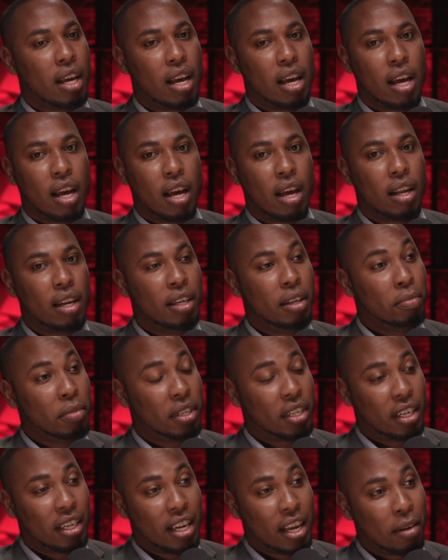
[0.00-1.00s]
uh,
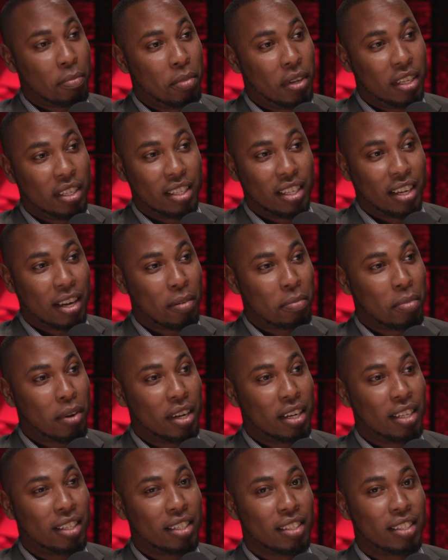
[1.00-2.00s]
limited liability
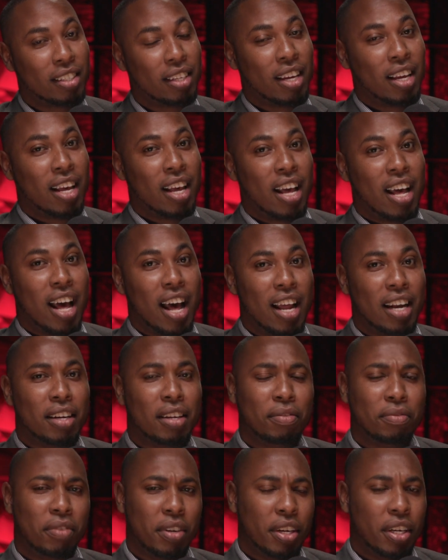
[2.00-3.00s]
companies, and
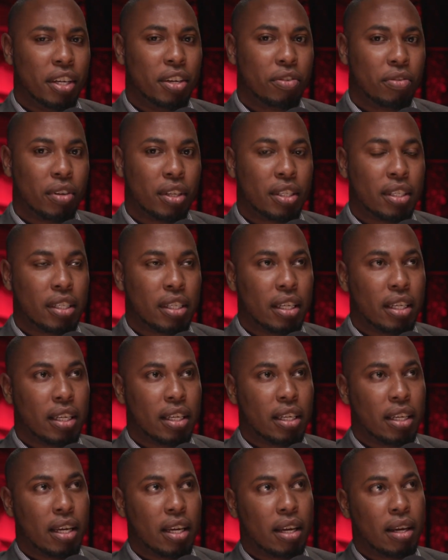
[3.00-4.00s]
a very interesting
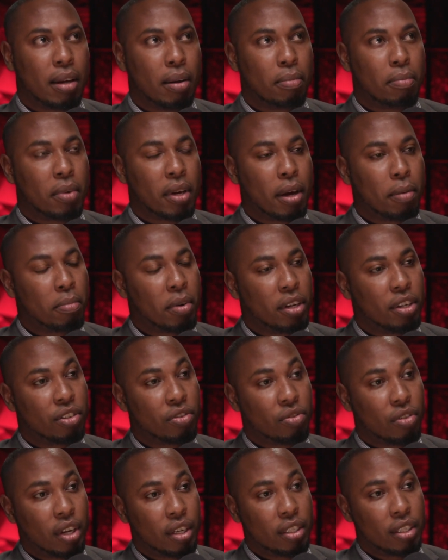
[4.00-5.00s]
um, company
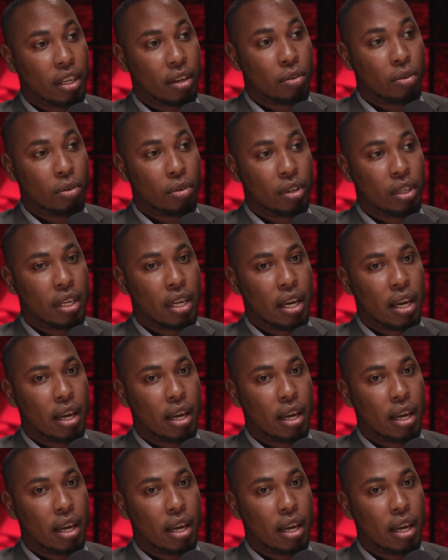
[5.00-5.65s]
structure called